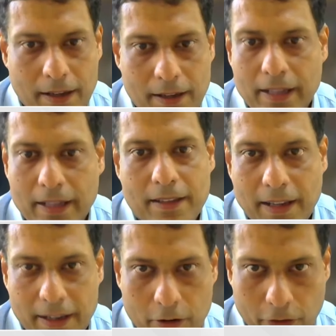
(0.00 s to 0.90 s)
gets
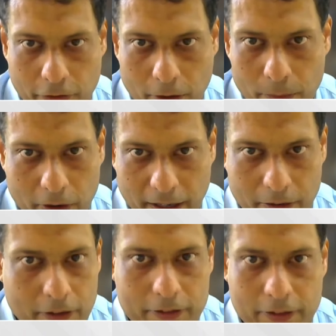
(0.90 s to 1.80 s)
cleared out of your body?
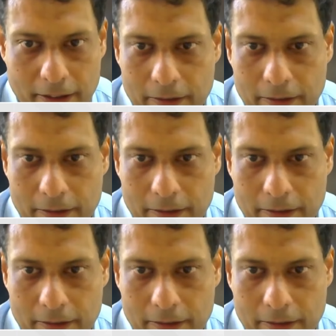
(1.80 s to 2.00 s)
So